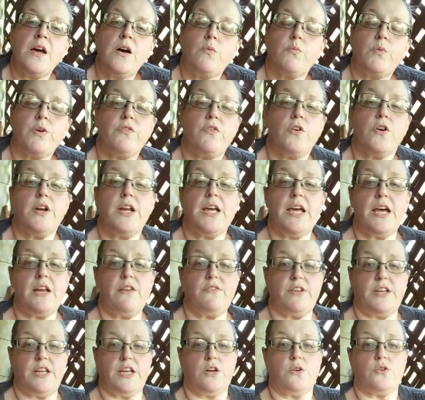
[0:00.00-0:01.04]
We've already had a
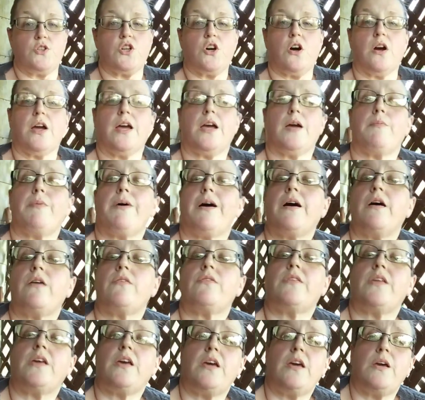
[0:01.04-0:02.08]
video talking about
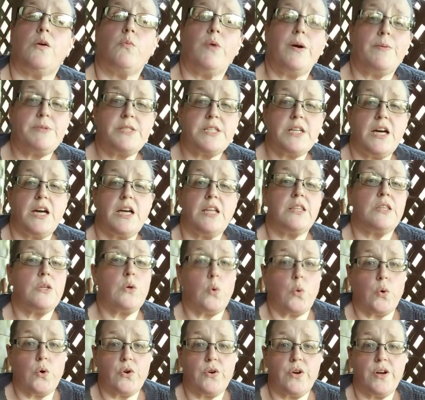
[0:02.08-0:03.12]
the website and the
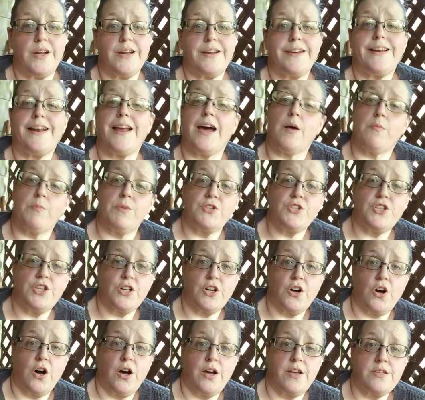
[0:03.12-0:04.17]
ordering and how much it
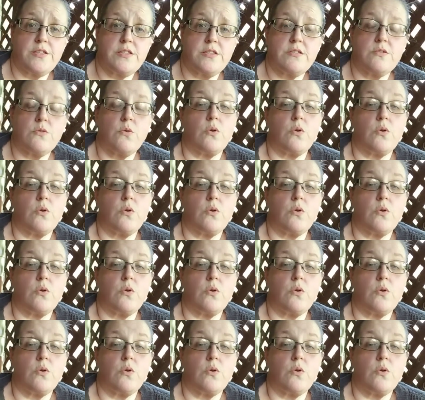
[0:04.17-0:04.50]
costs,